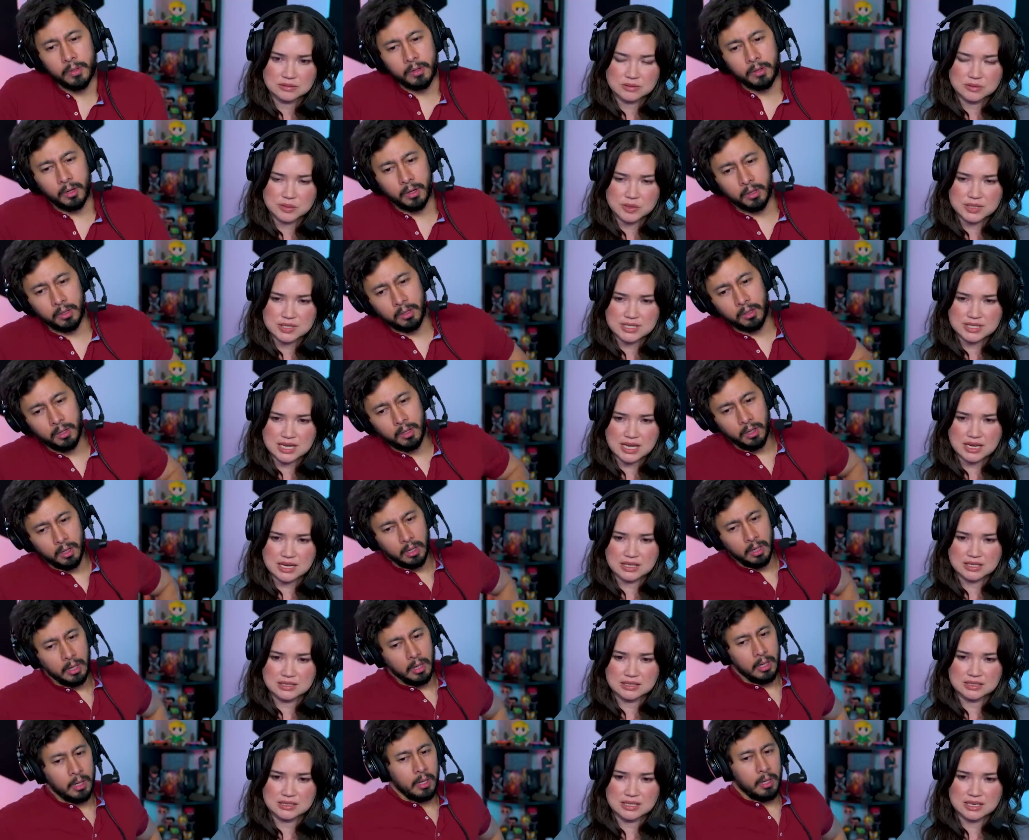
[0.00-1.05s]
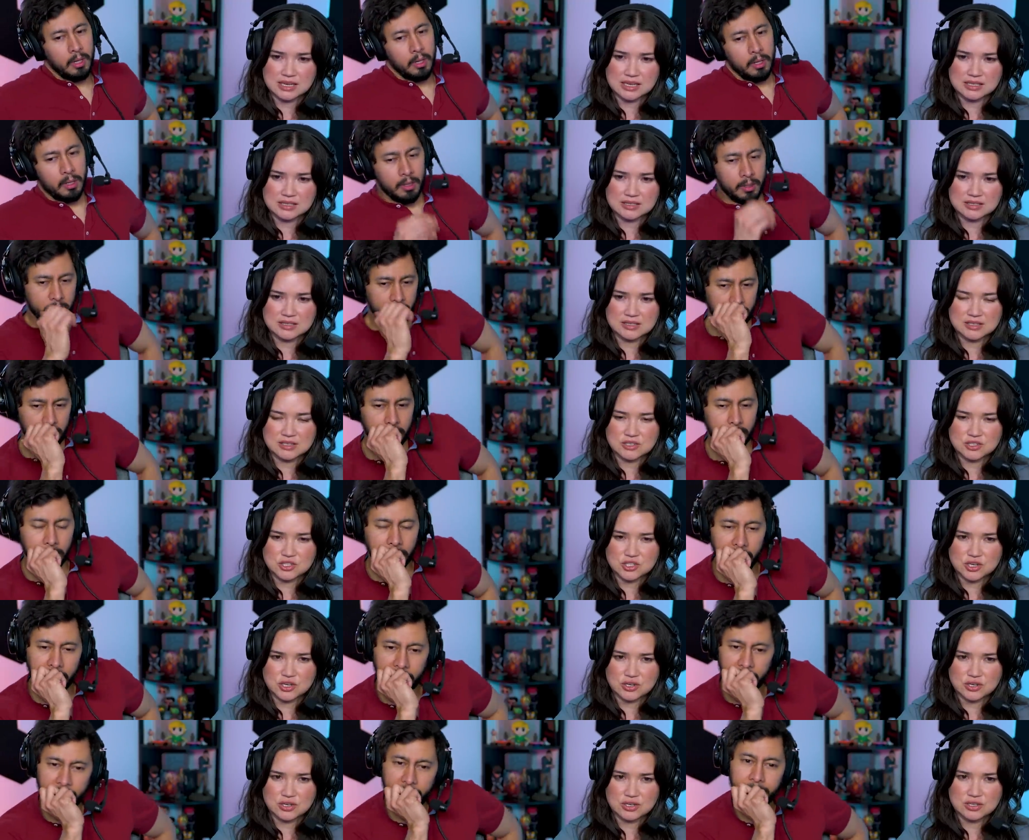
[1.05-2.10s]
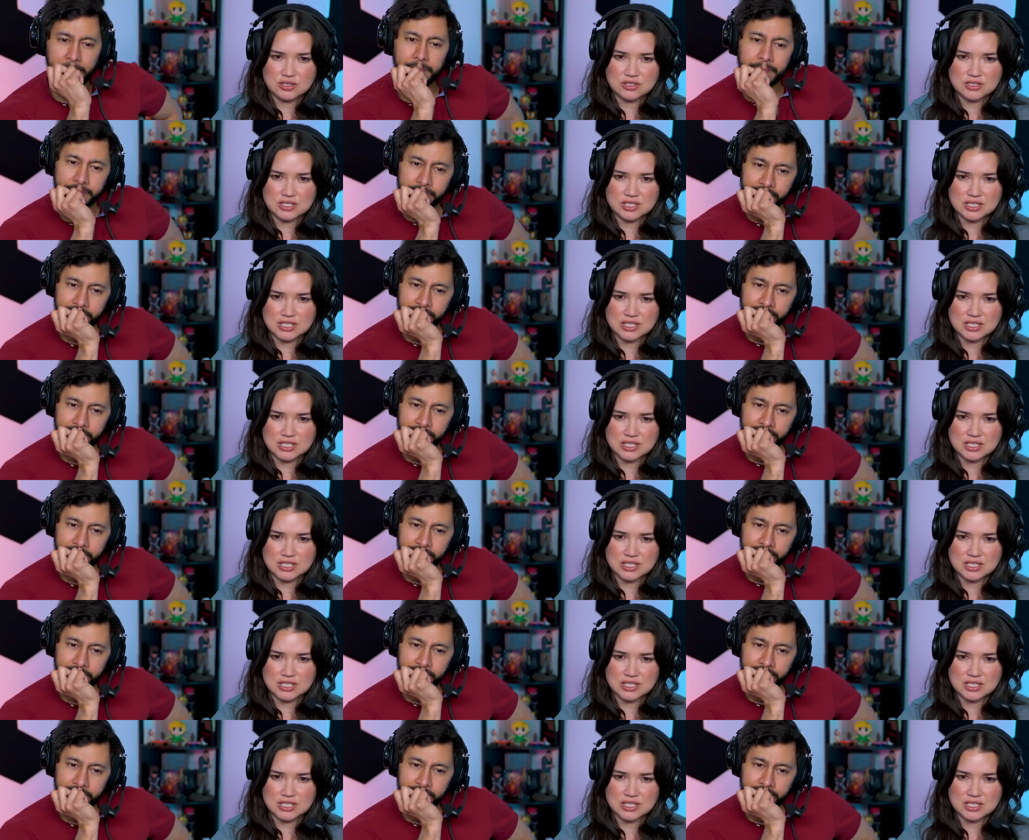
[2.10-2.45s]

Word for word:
Speaker 1: What is that? Like a, a church? A